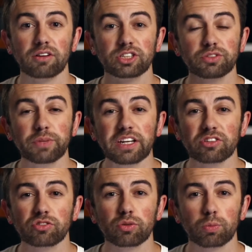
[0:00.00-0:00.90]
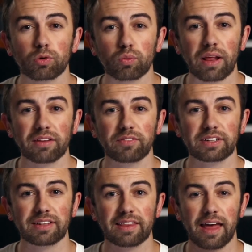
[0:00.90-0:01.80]
Just make it super
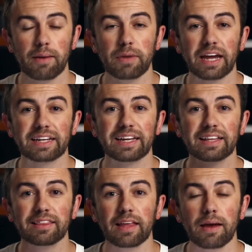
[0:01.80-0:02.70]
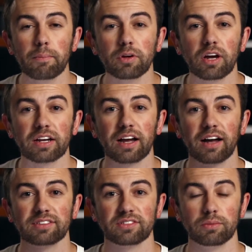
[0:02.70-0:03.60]
relevant to them and get them
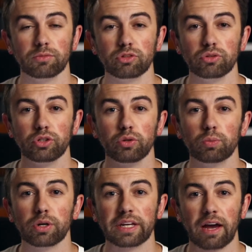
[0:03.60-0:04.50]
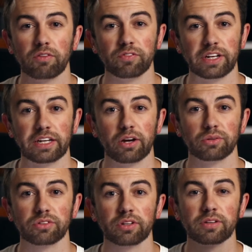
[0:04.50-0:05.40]
accustomed to you putting out
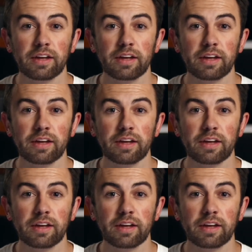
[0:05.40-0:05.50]
videos.